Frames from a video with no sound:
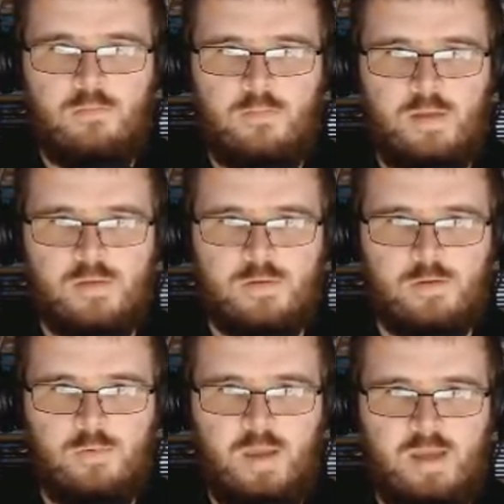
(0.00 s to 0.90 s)
That's the door
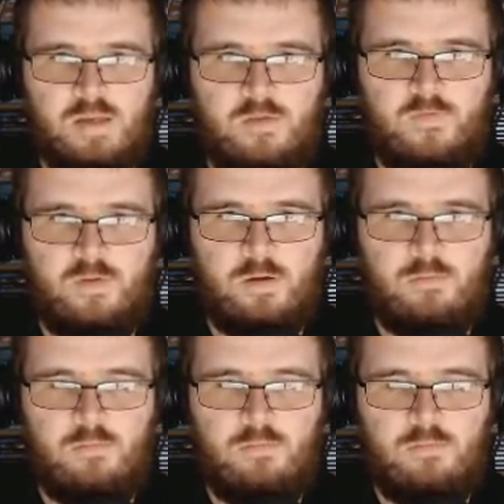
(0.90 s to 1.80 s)
we entered
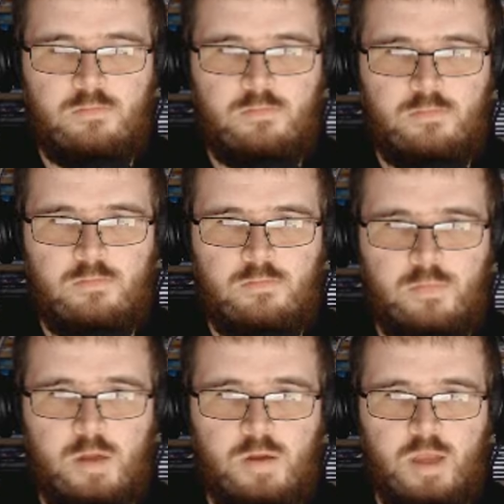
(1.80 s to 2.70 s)
from.
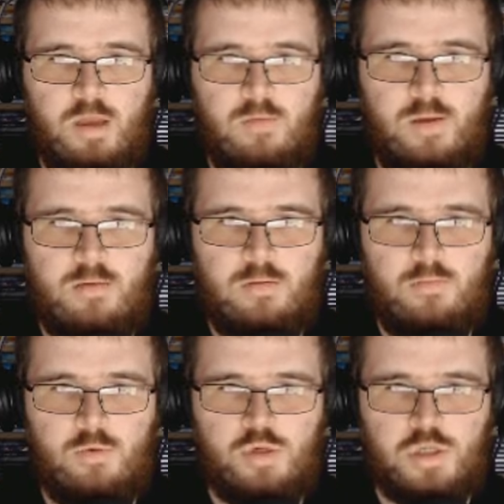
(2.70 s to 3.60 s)
Okay then,
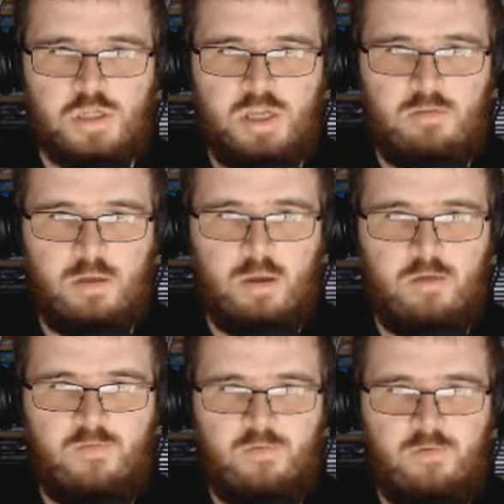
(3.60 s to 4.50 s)
we'll just keep
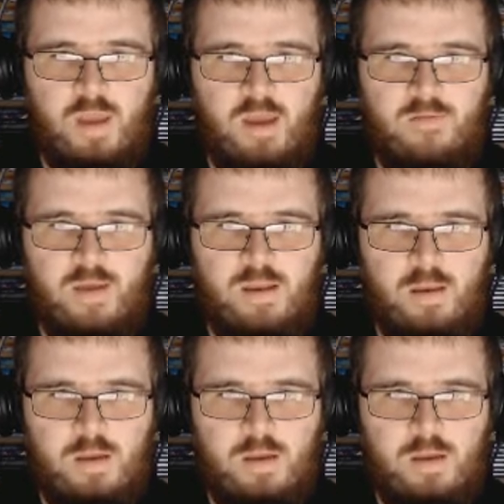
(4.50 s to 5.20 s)
going through here then.